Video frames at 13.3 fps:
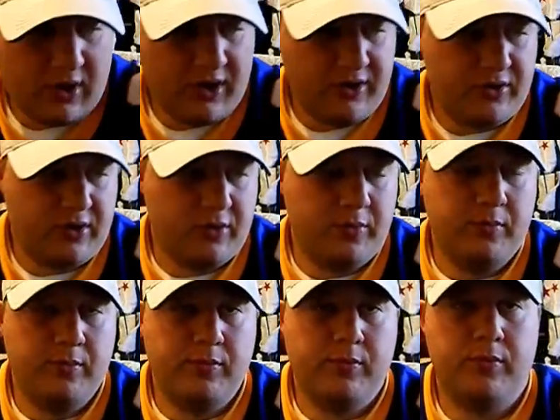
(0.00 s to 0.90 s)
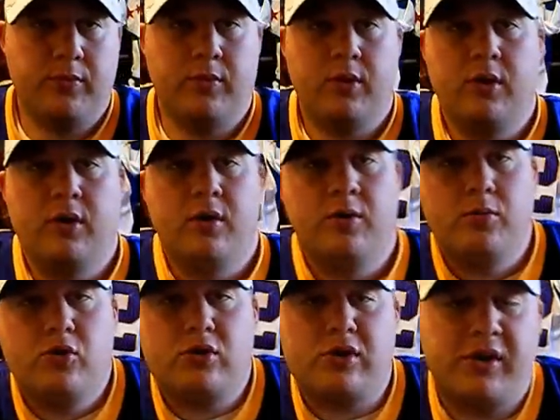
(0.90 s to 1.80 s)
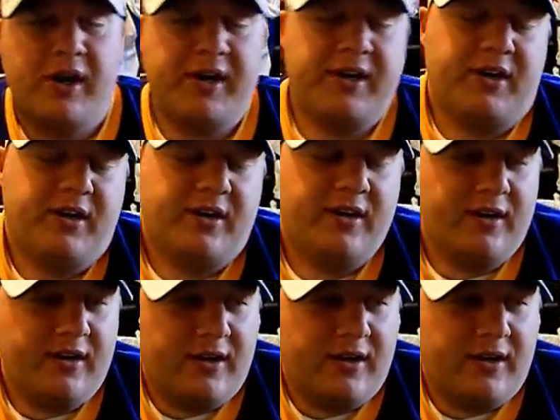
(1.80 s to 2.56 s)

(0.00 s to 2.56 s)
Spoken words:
On YouTube, Moose09 here.